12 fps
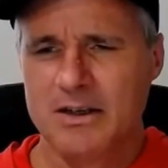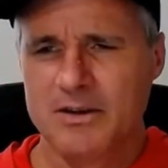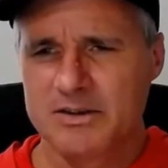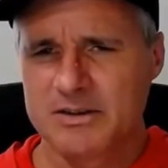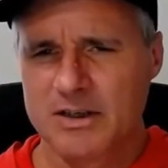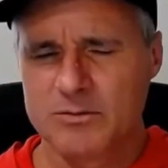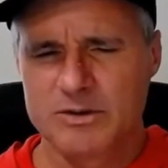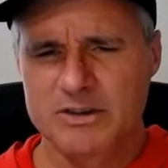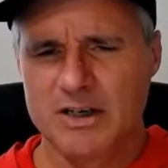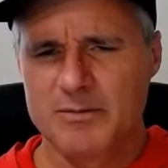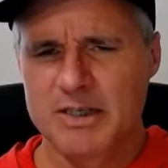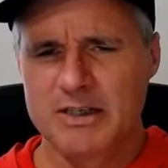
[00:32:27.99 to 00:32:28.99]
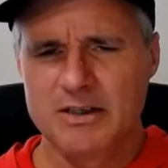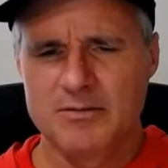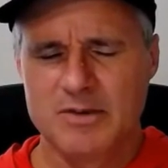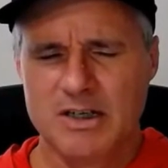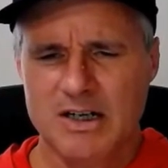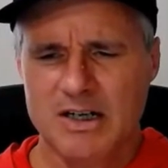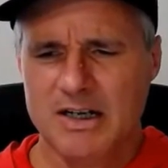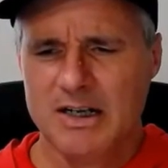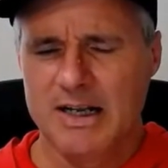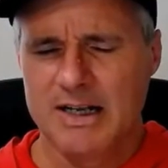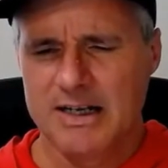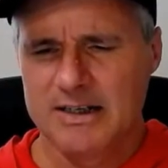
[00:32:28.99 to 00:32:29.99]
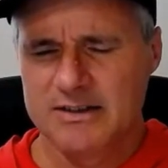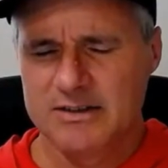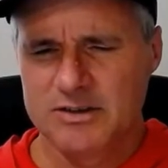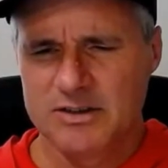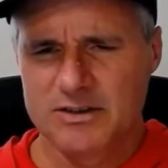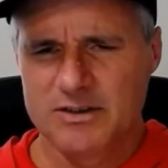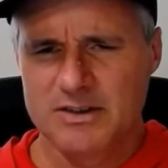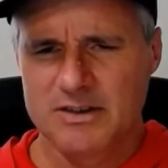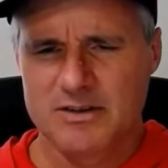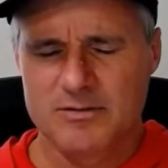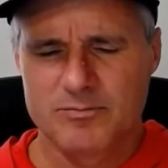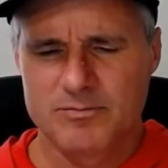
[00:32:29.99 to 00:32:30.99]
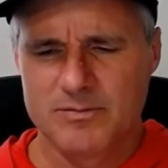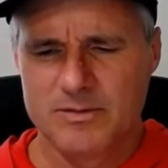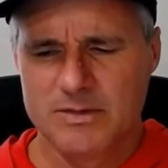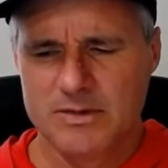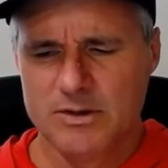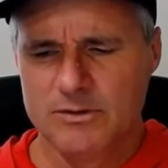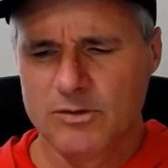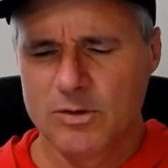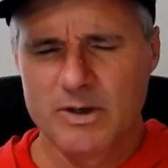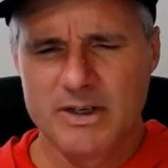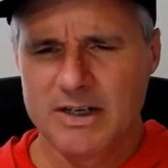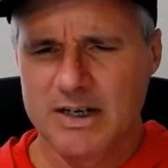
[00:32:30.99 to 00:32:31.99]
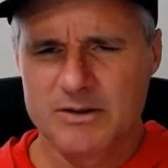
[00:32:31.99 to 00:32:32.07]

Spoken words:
the sun was coming up, and just the euphoria.